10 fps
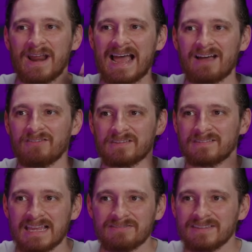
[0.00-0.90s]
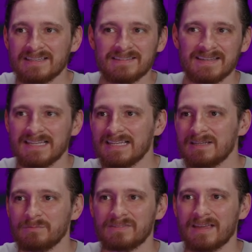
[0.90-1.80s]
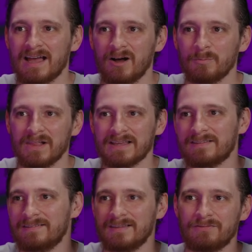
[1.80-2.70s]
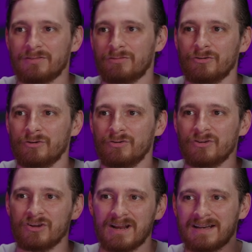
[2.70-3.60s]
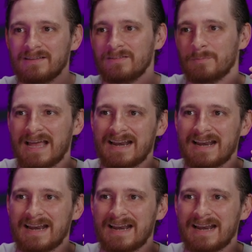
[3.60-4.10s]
have a safety team to help like sift through good ideas, bad